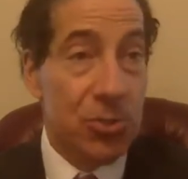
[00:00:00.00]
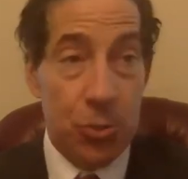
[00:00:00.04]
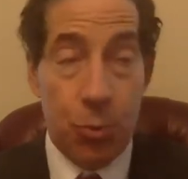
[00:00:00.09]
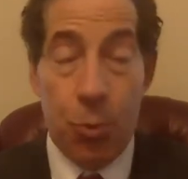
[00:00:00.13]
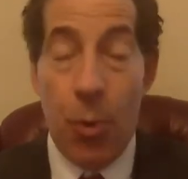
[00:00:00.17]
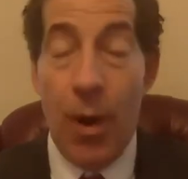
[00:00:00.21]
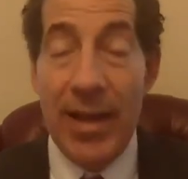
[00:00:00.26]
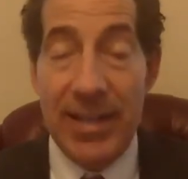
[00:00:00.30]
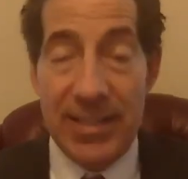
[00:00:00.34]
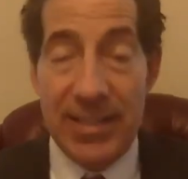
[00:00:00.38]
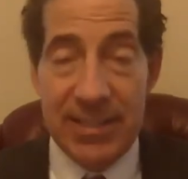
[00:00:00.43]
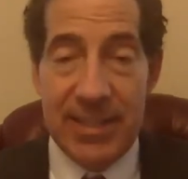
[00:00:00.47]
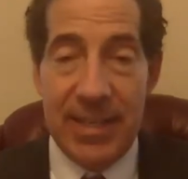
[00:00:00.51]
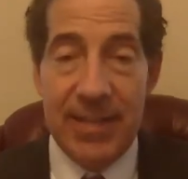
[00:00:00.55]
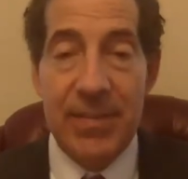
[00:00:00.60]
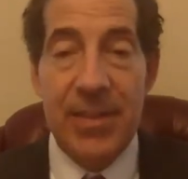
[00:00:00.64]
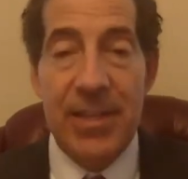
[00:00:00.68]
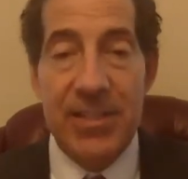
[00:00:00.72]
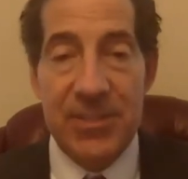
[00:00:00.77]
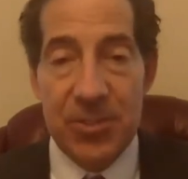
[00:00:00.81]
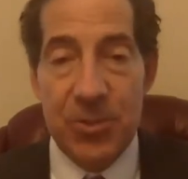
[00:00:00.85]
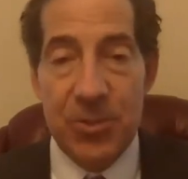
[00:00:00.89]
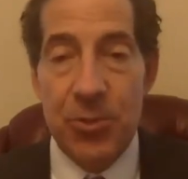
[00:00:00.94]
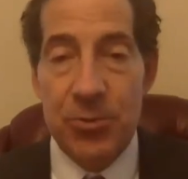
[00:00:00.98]
twice in
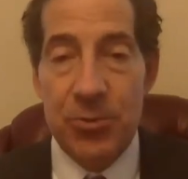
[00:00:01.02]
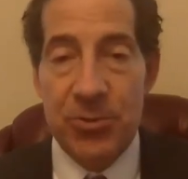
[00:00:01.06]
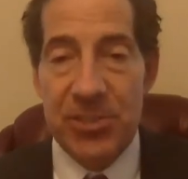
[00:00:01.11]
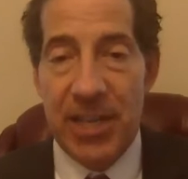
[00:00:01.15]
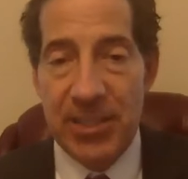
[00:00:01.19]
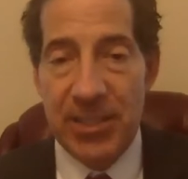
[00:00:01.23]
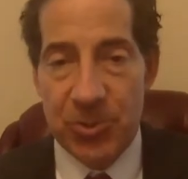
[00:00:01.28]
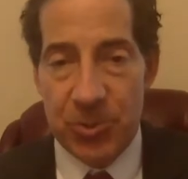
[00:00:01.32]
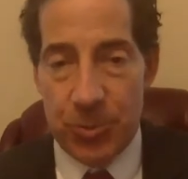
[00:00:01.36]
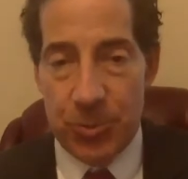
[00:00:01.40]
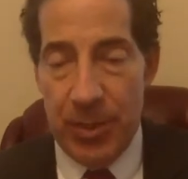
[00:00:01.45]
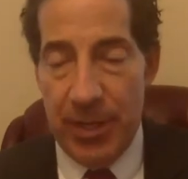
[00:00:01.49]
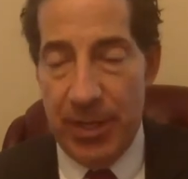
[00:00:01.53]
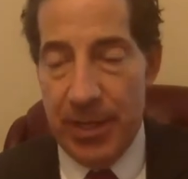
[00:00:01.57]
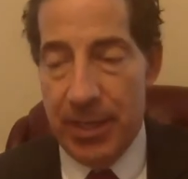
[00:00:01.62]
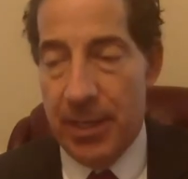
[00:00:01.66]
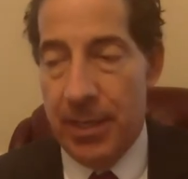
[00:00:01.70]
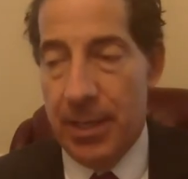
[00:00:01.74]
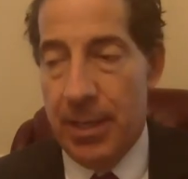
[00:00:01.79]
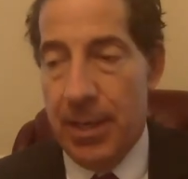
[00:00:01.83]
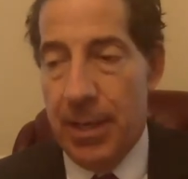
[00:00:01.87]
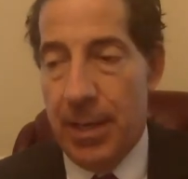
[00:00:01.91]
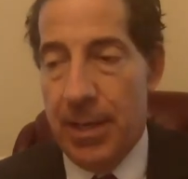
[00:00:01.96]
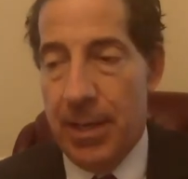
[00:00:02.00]
this new century
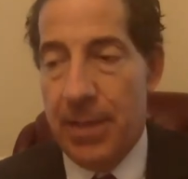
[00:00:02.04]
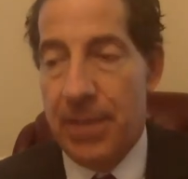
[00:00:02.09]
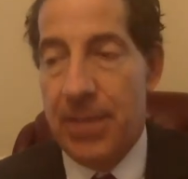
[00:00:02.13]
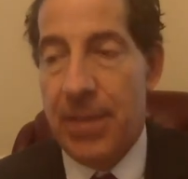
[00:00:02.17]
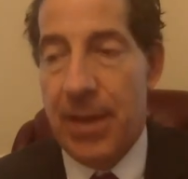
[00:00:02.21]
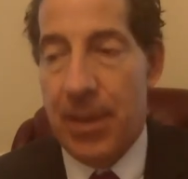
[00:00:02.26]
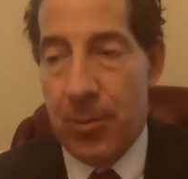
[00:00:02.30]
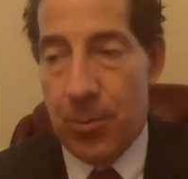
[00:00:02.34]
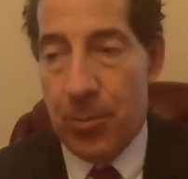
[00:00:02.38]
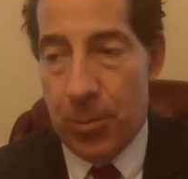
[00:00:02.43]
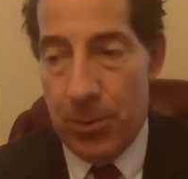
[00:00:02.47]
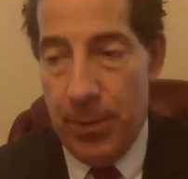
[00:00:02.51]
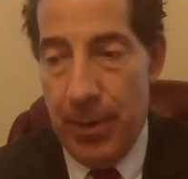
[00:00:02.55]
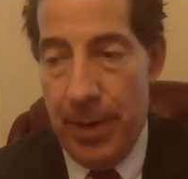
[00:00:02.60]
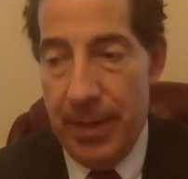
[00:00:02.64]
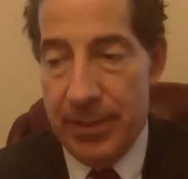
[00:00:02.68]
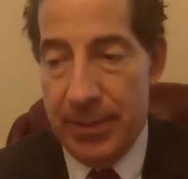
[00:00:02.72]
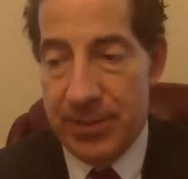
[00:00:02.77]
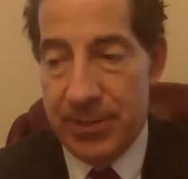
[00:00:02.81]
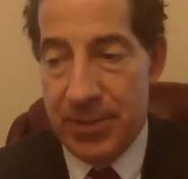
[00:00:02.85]
that we're in.